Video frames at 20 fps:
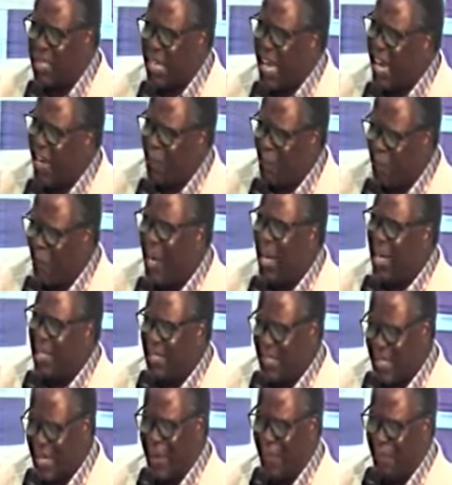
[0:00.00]
take
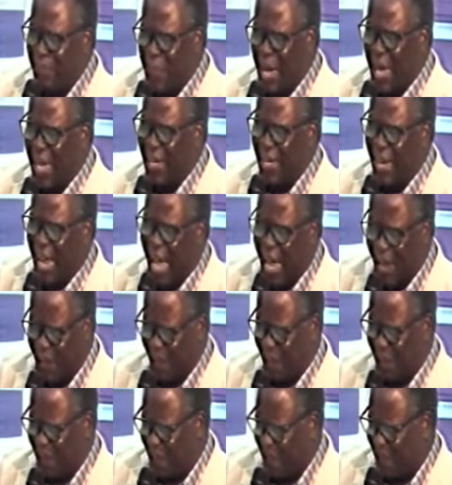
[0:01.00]
place in my
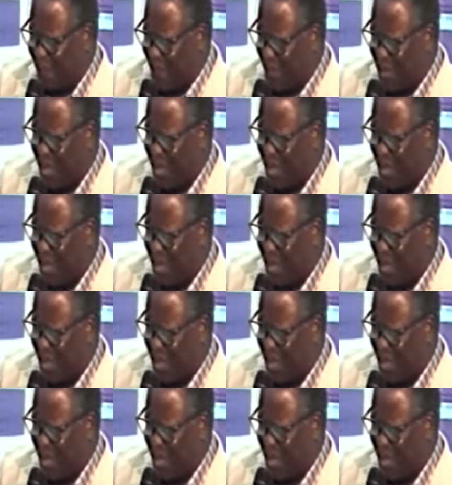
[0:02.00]
life,